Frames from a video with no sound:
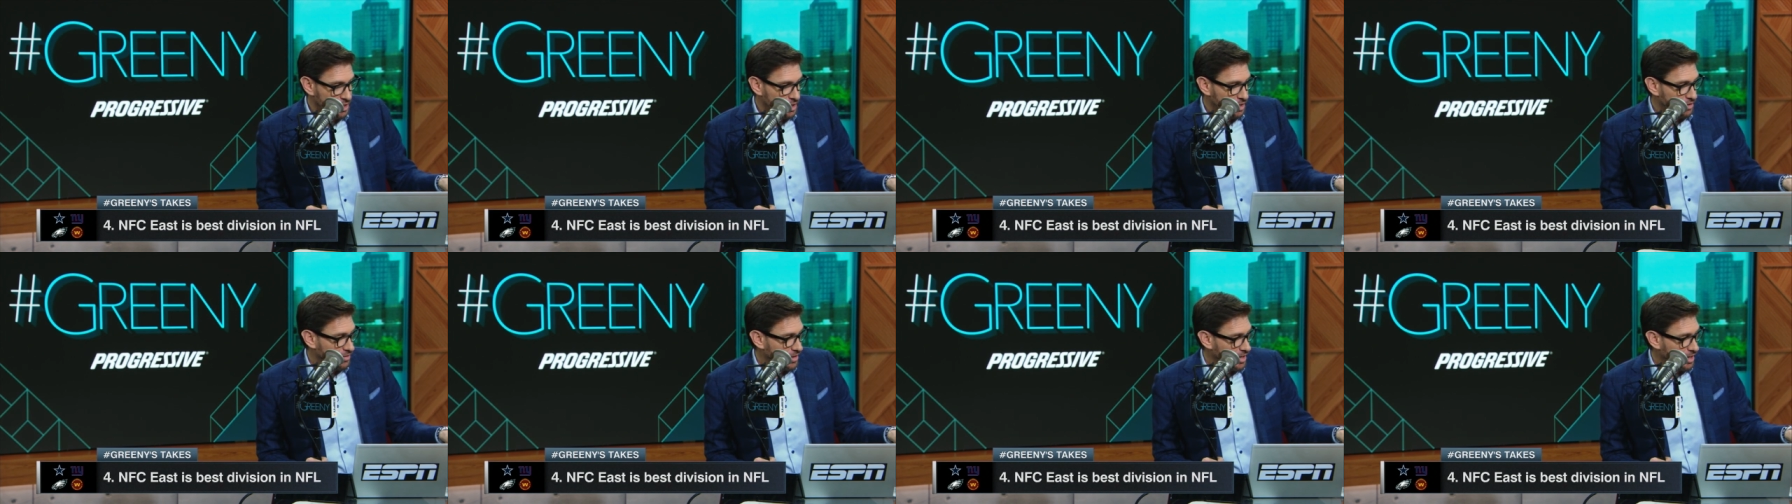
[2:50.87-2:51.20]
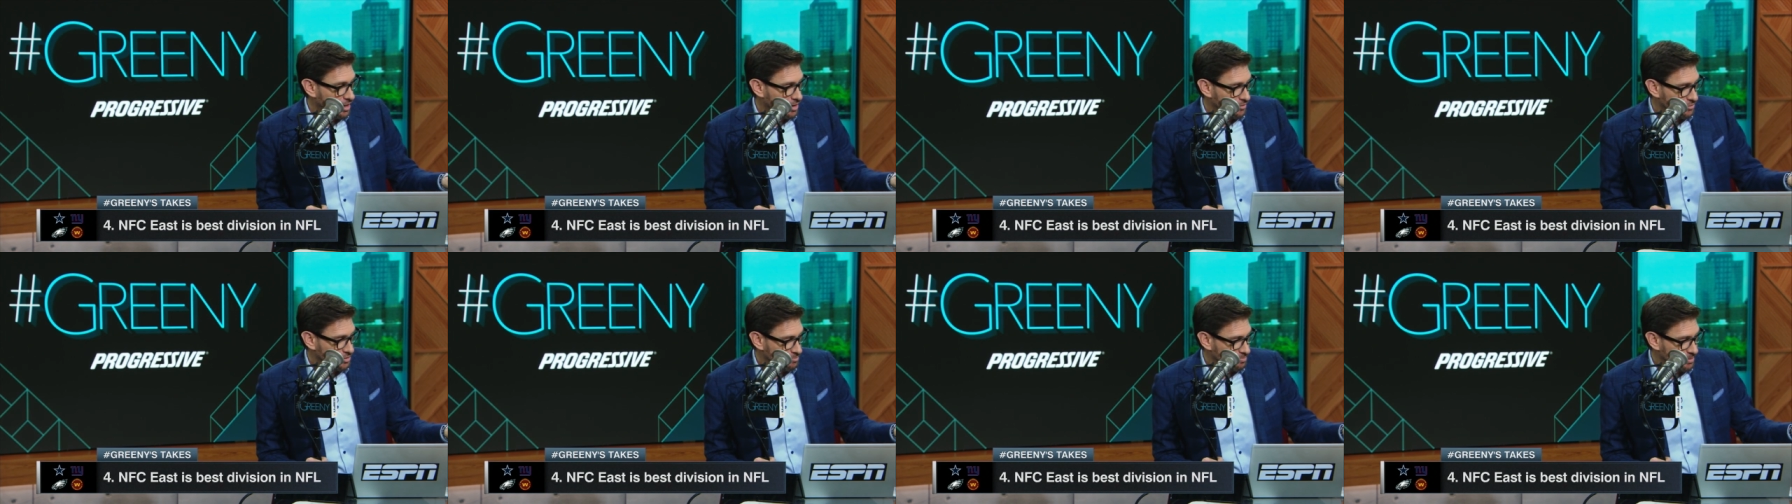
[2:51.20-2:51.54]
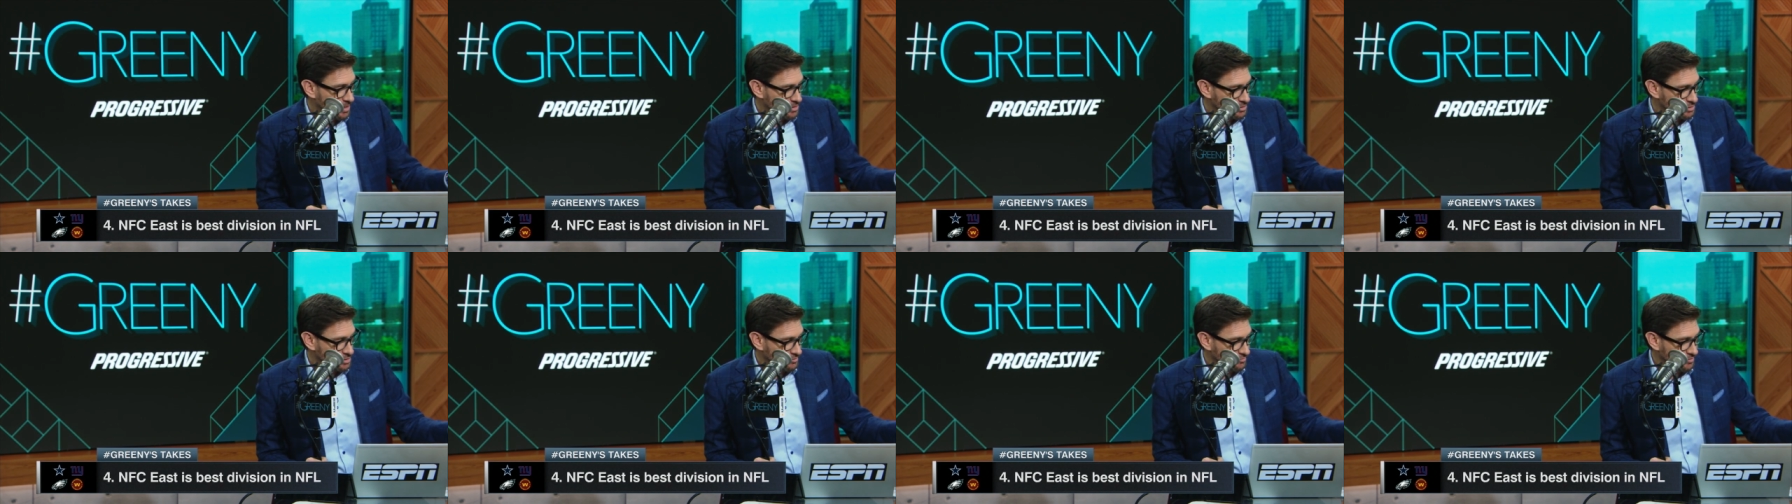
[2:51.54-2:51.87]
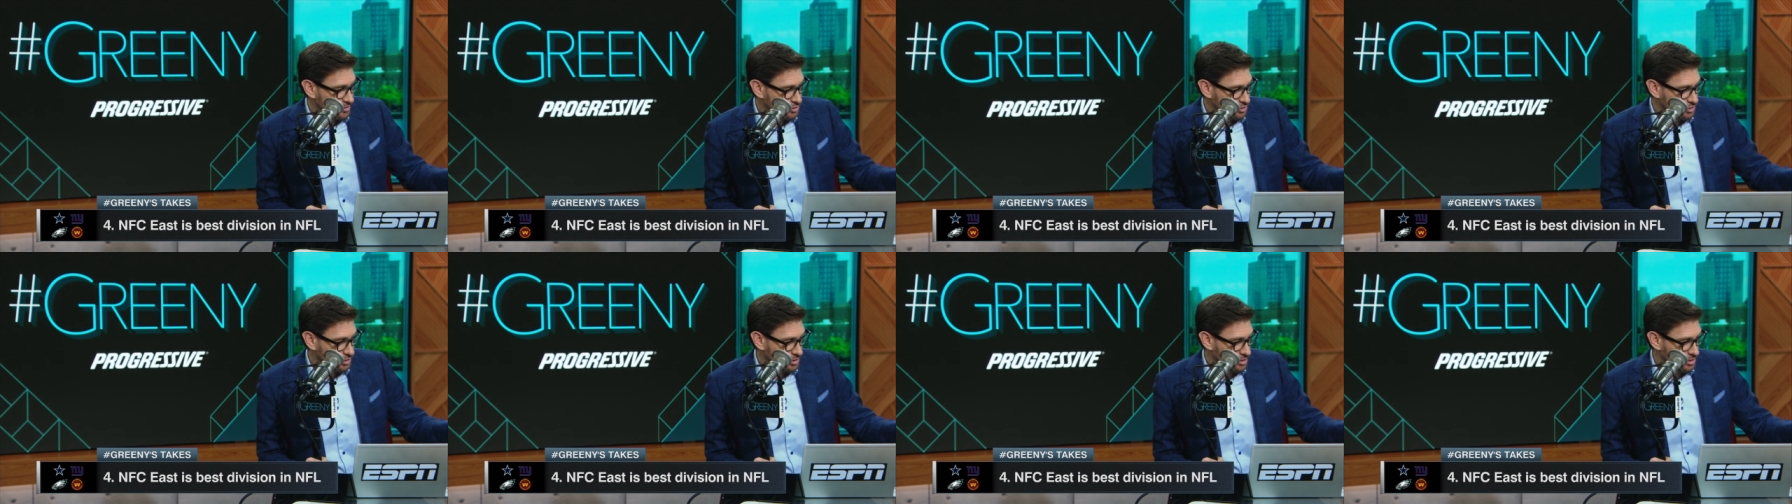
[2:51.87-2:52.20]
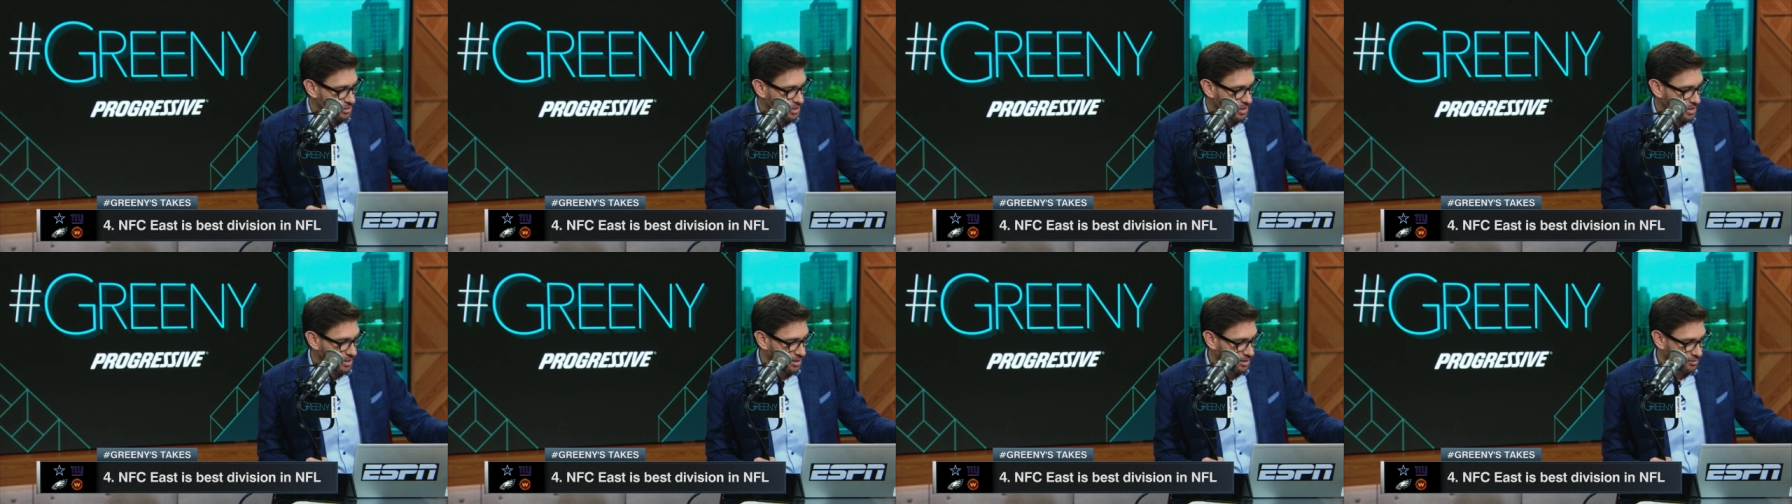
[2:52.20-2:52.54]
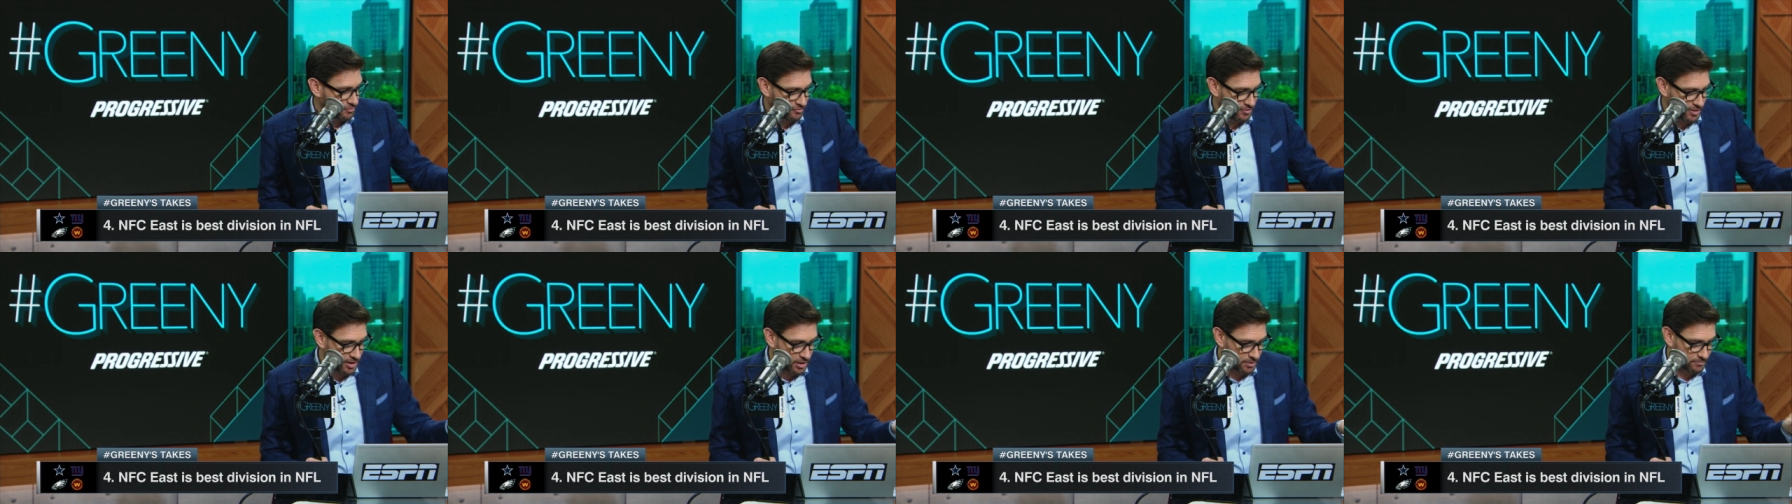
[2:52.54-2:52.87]
They are the best division in the
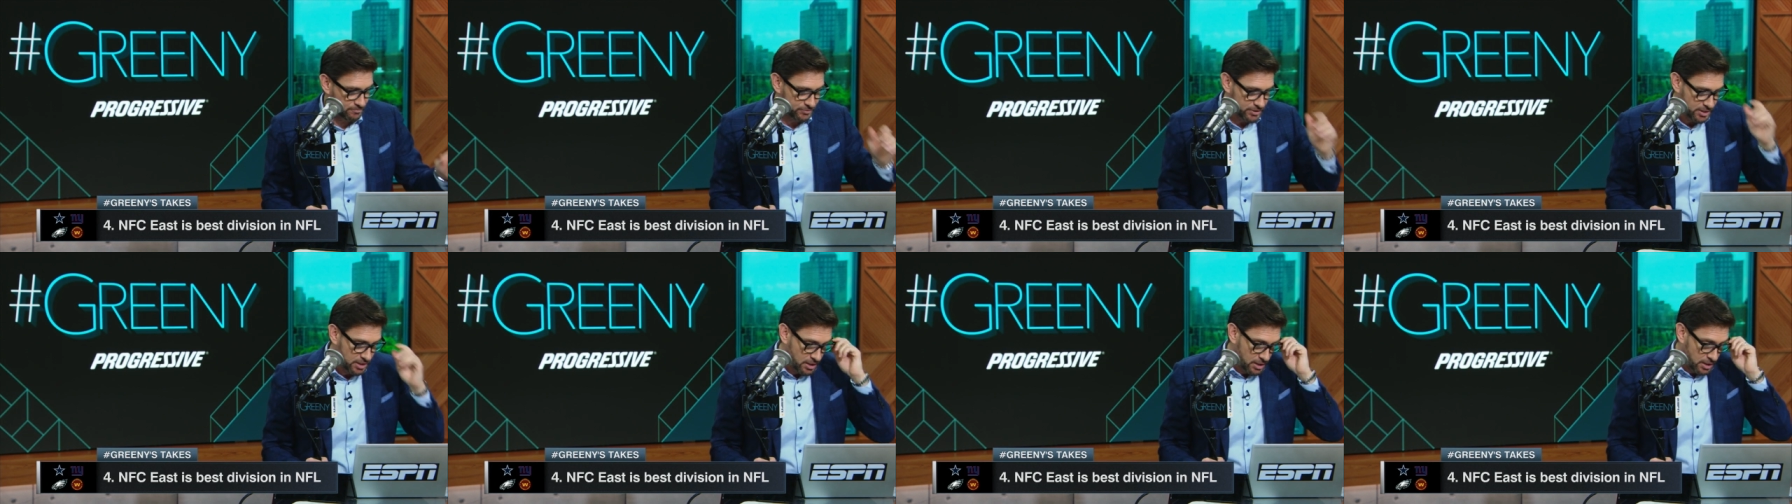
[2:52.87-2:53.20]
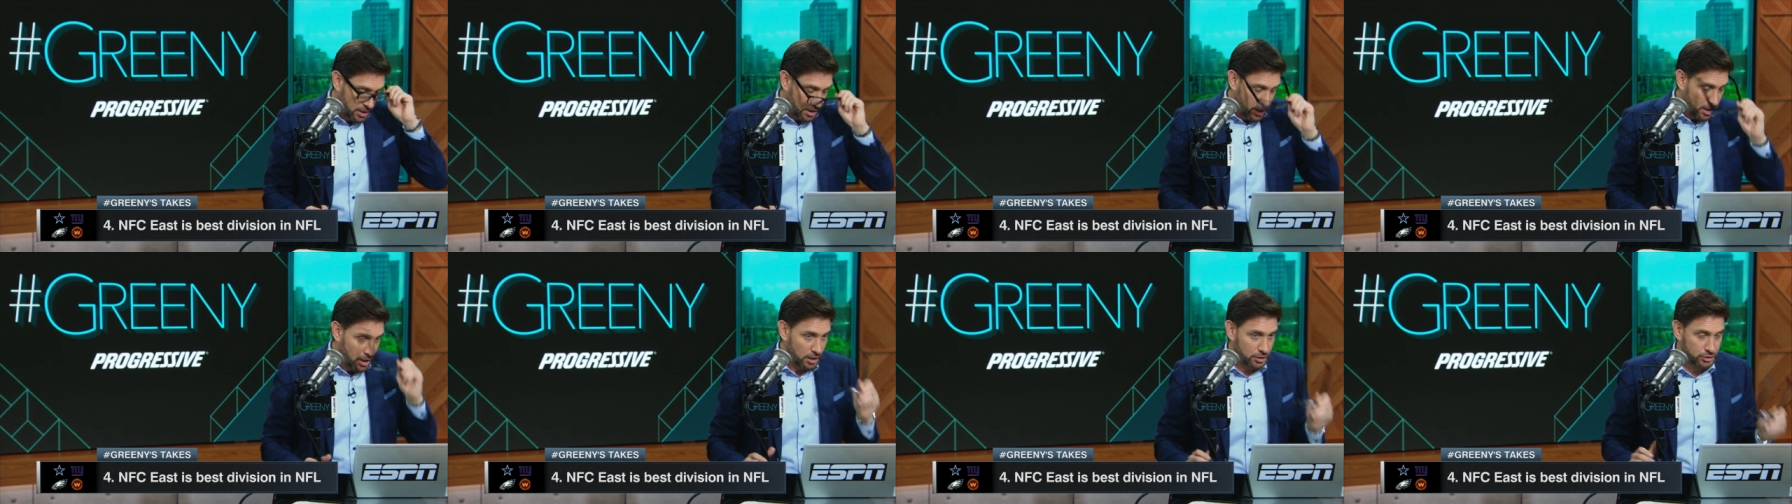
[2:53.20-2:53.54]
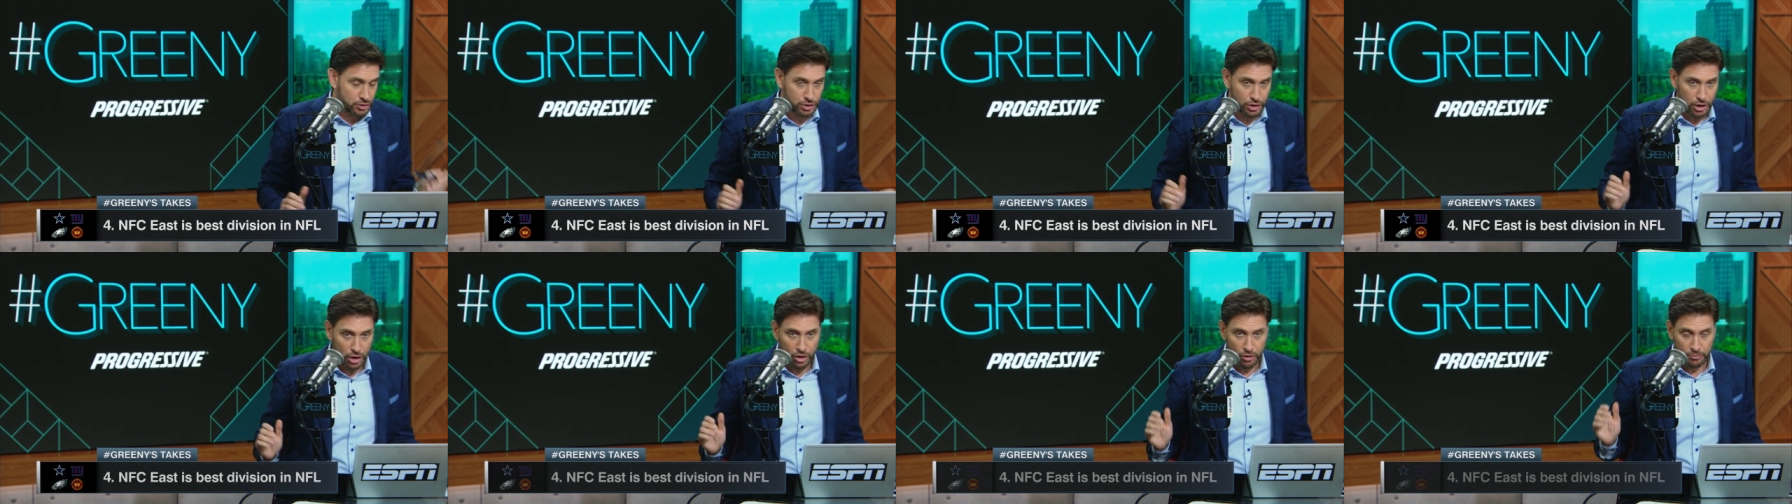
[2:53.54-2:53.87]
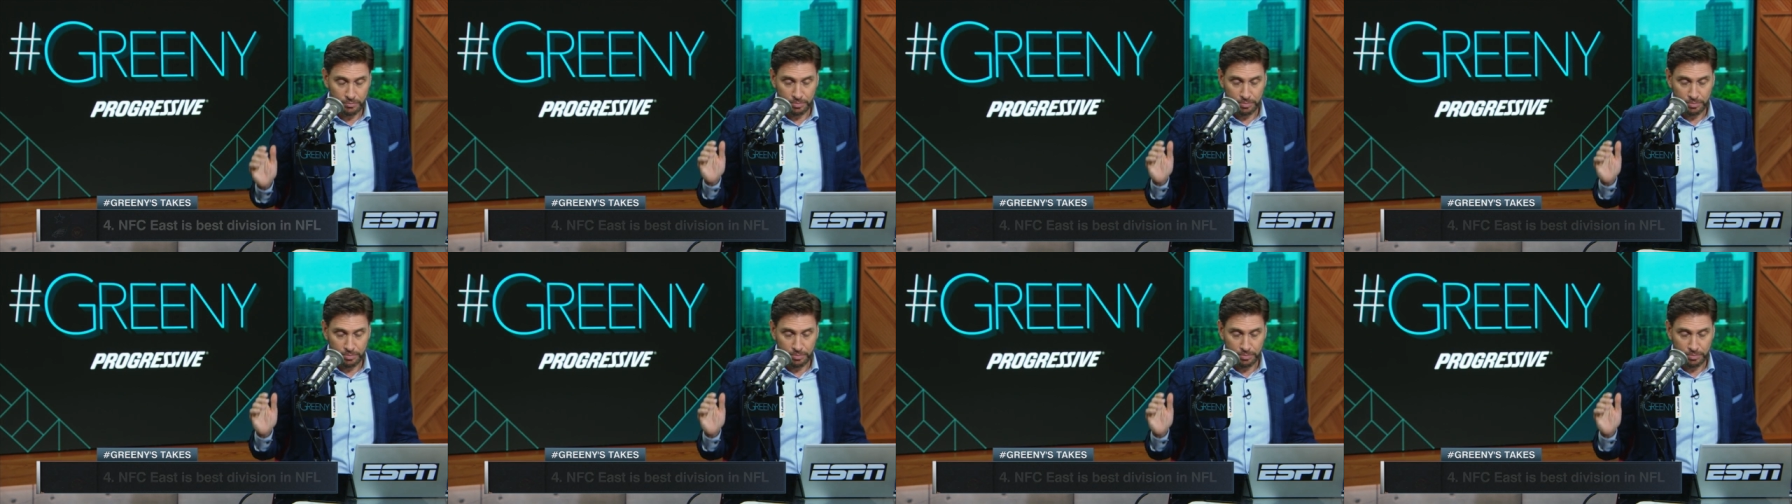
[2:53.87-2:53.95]
NFL. Number three. Joe